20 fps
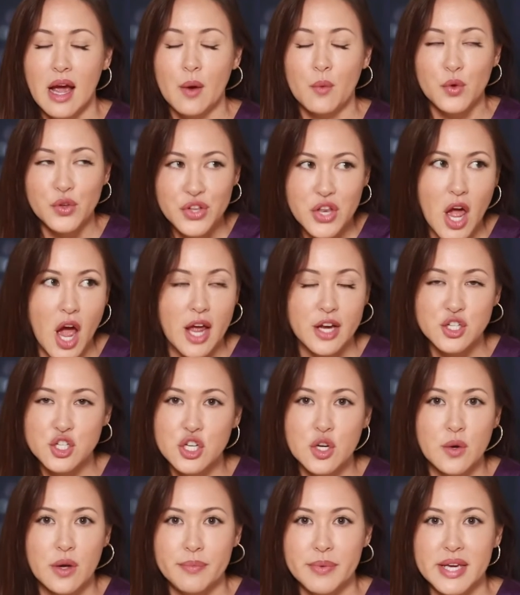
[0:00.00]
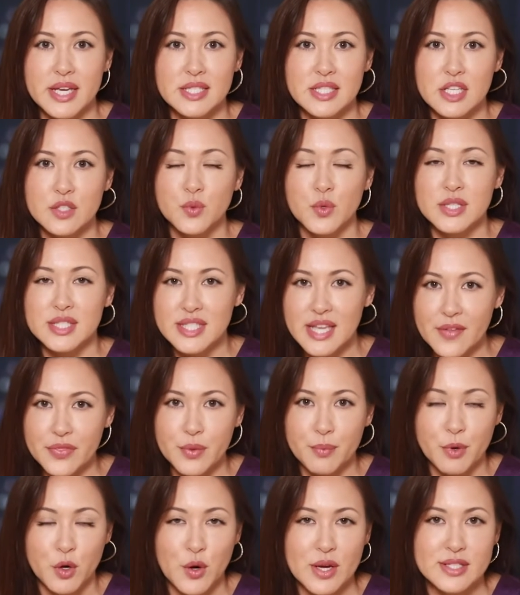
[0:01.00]
I will not do it because this will
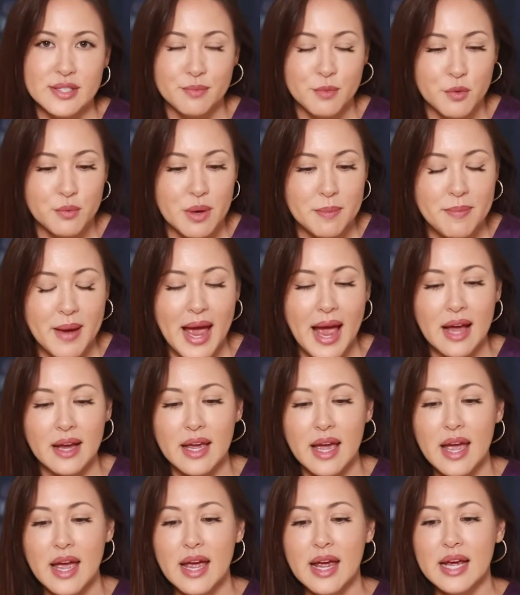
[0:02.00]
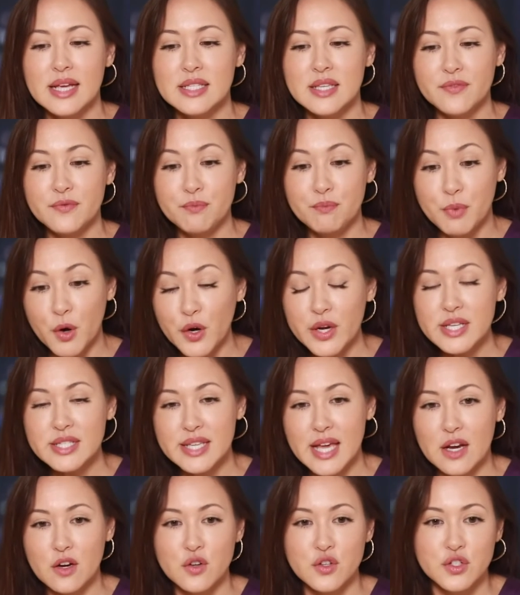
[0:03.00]
set the progressive movement back. It's if Bernie
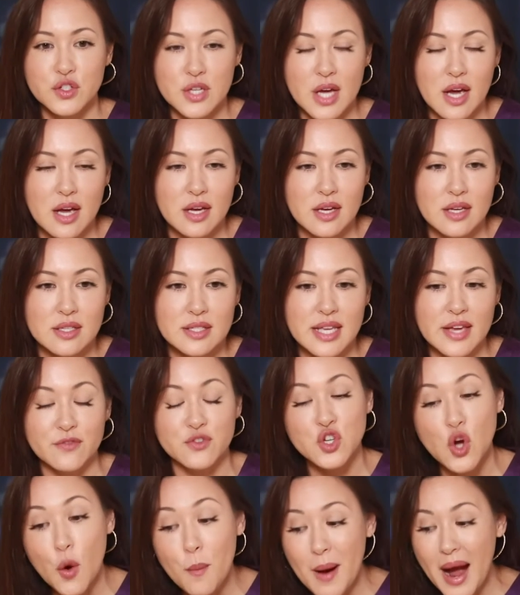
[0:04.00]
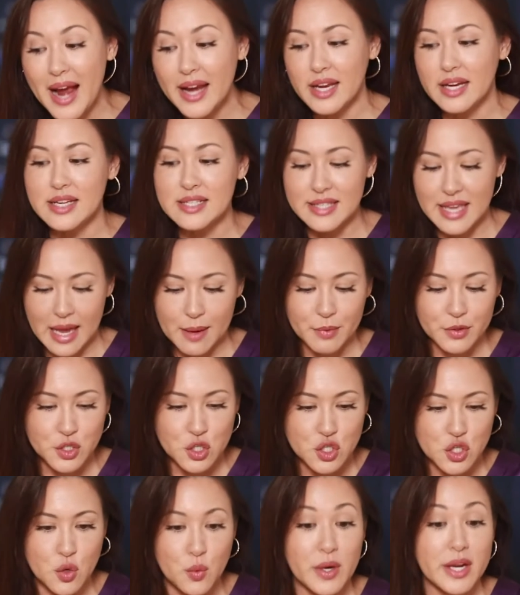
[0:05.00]
Sanders if Joe Biden is able
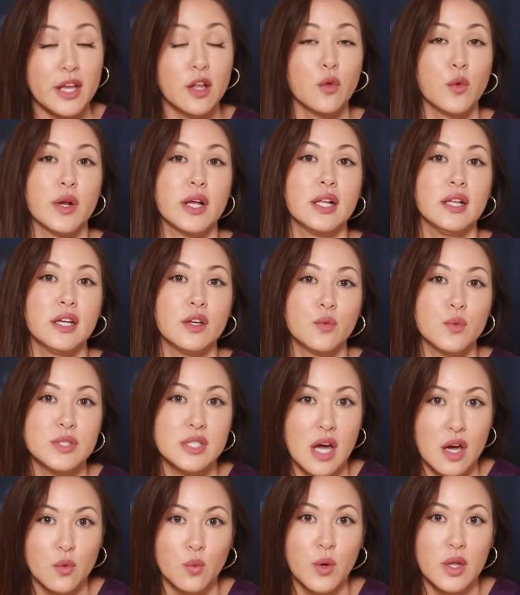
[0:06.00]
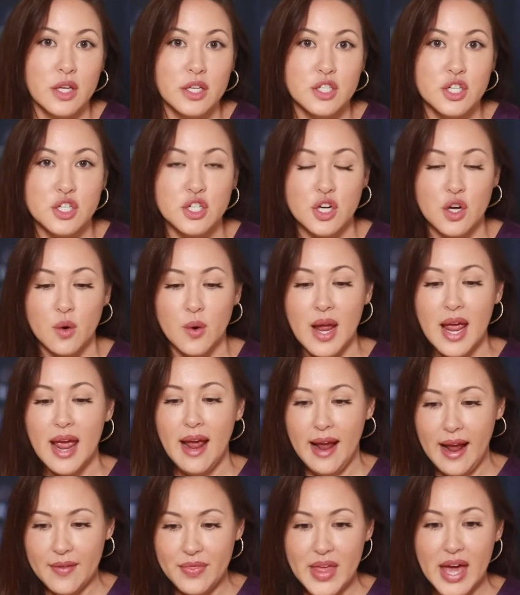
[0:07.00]
to do what Hillary Clinton was unwilling to do,
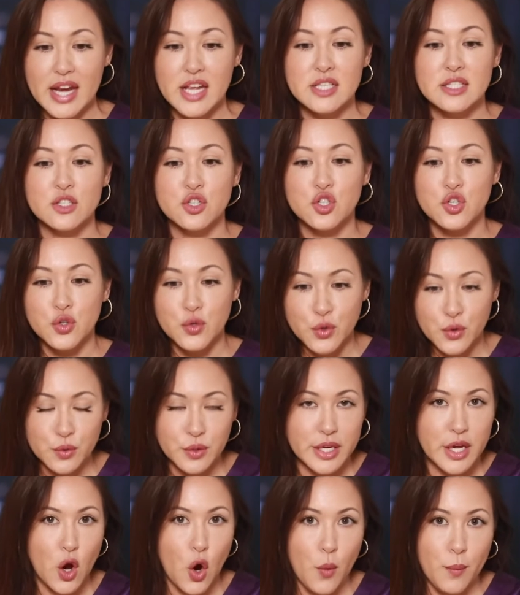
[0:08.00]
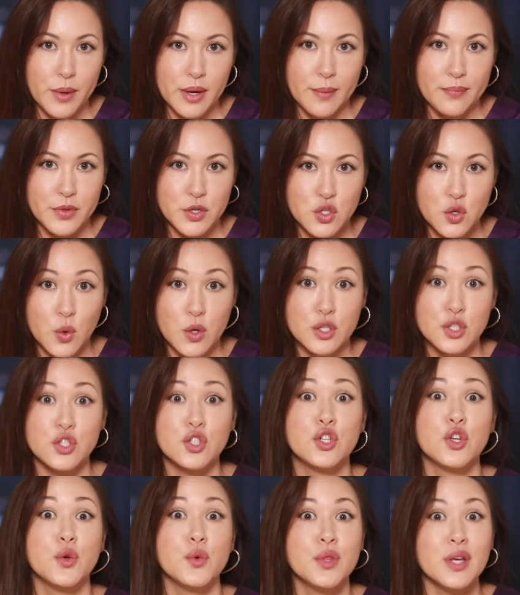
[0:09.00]
and that is truly open up the
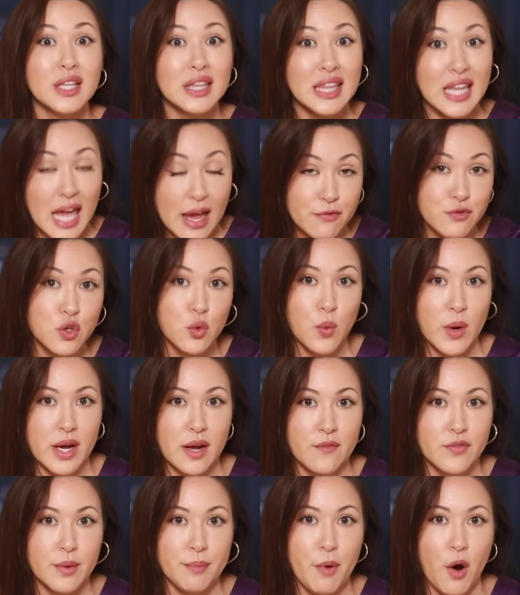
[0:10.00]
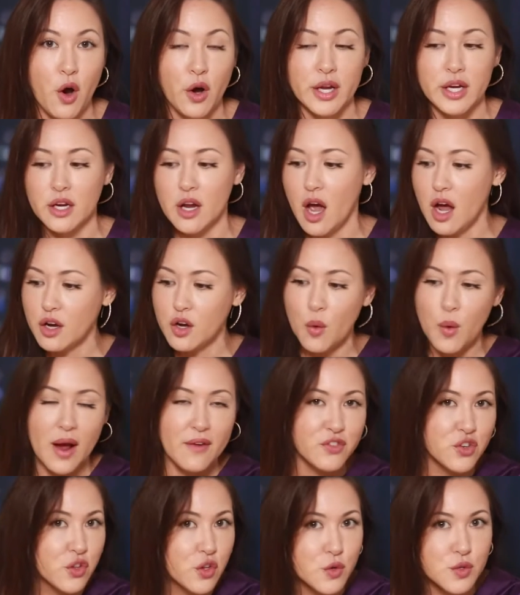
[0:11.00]
doors to the left wing of the party, not go
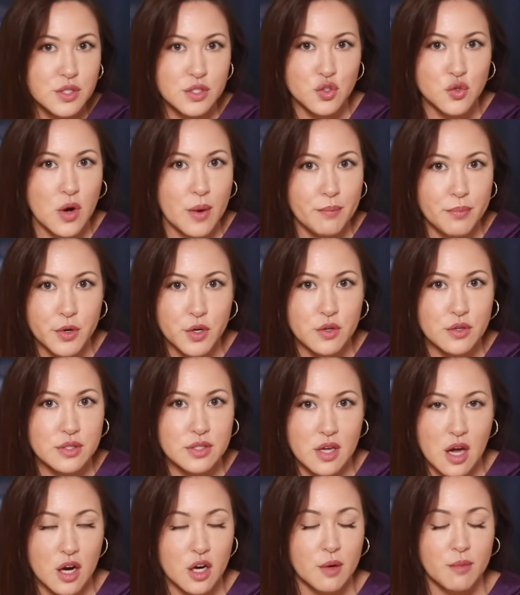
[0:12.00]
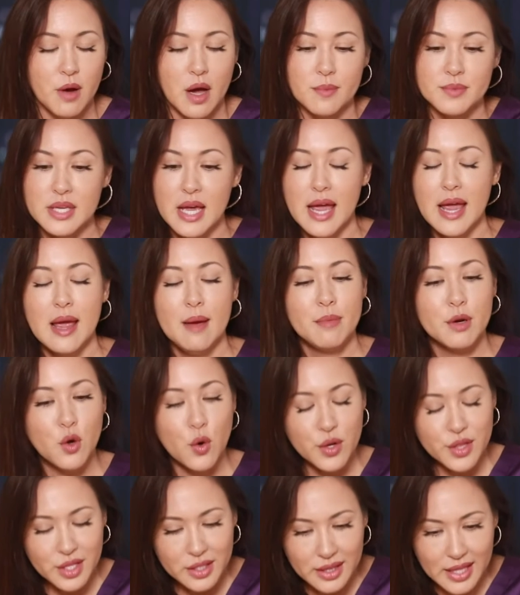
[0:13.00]
after those Trumper soccer moms, but
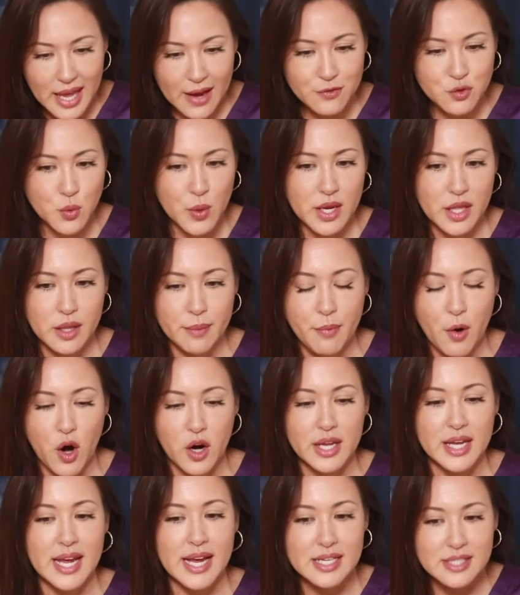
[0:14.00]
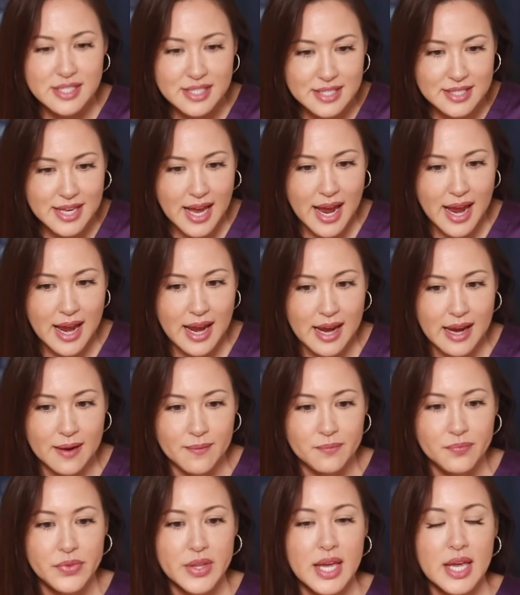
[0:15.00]
go to the left wing of the party and
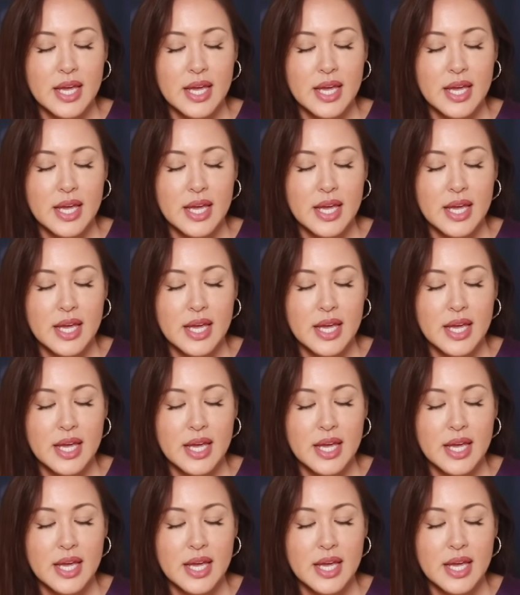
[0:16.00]
say,